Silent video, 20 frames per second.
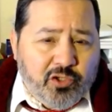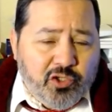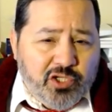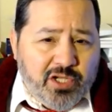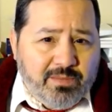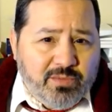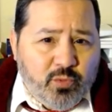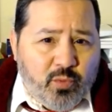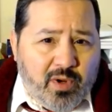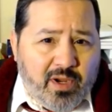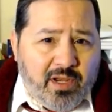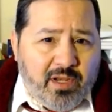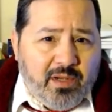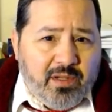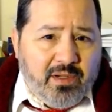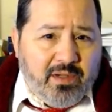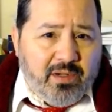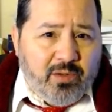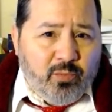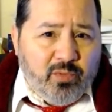James White
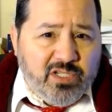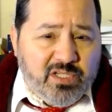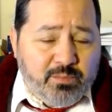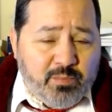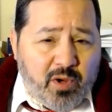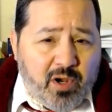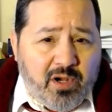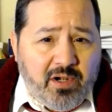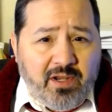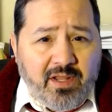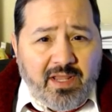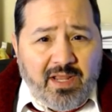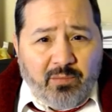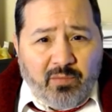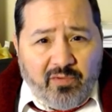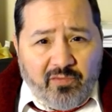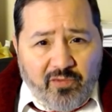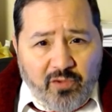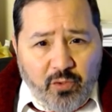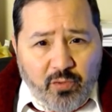responding and
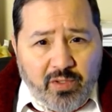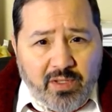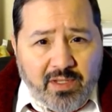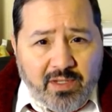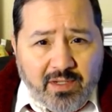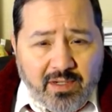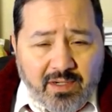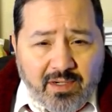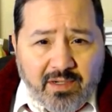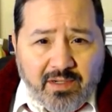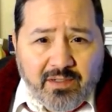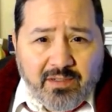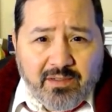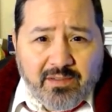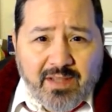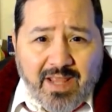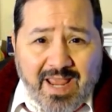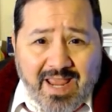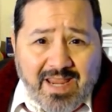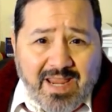refuting
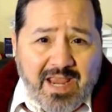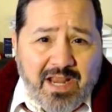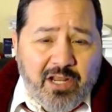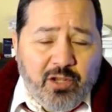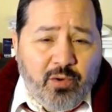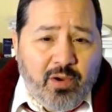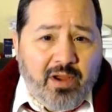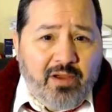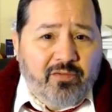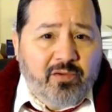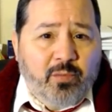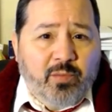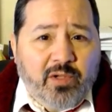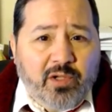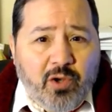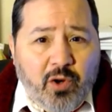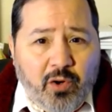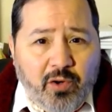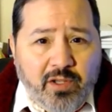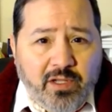Hank Hanegraaff in
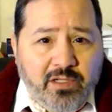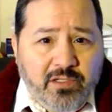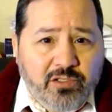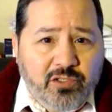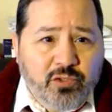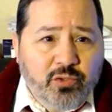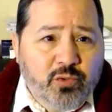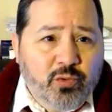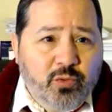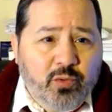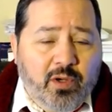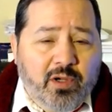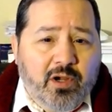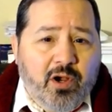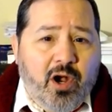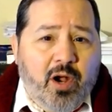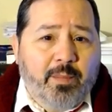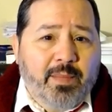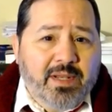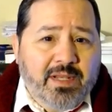regarding to a
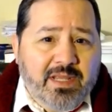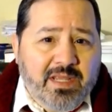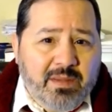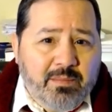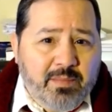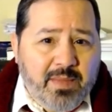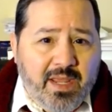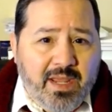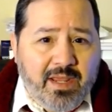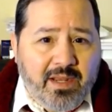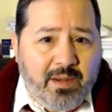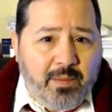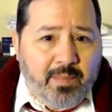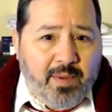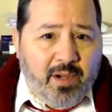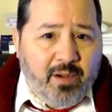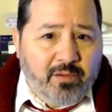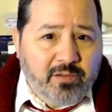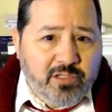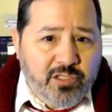comment he made
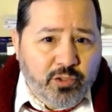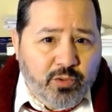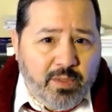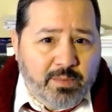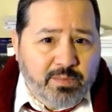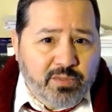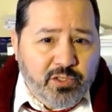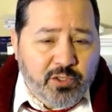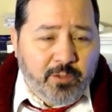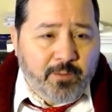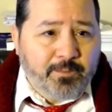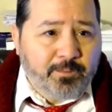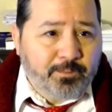about Scripture.